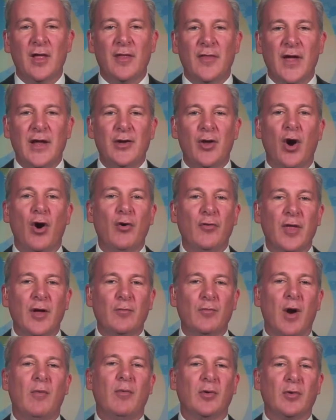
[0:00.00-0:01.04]
They know
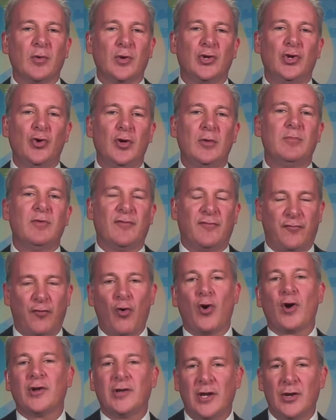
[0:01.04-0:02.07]
that what we were doing
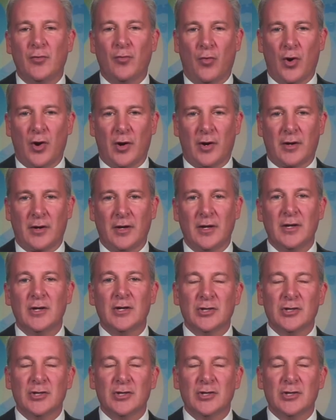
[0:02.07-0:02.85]
before didn't work.